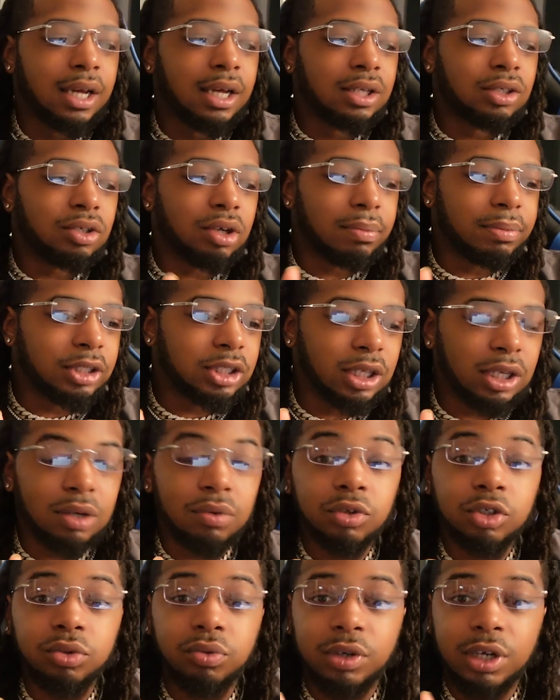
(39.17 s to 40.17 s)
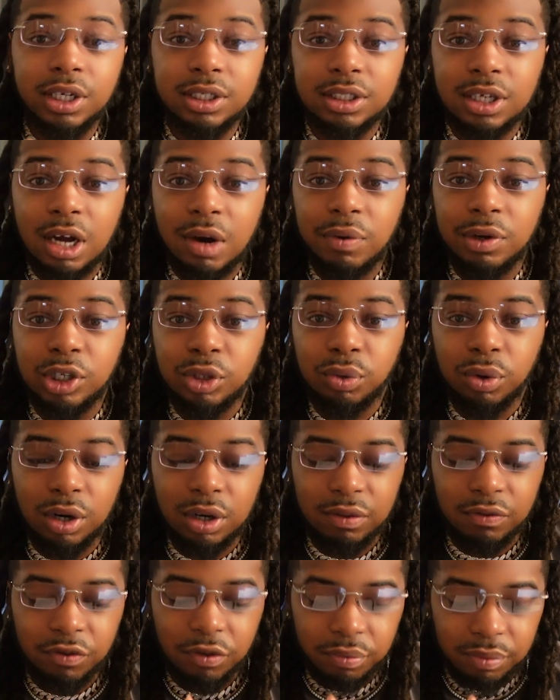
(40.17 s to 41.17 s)
So I'm going to tell you which one that's always
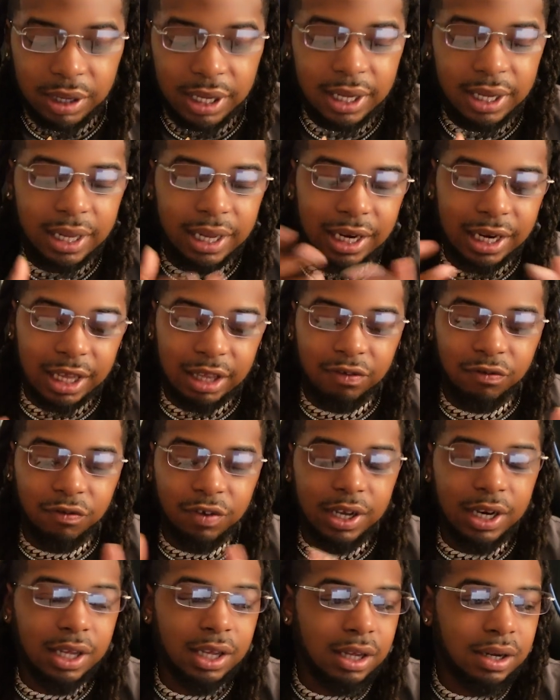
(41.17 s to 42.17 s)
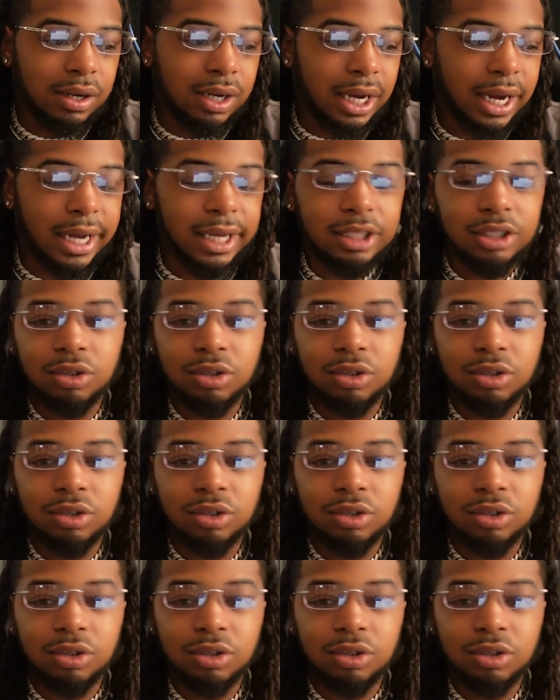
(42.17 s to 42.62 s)
worked for me in this video, all right?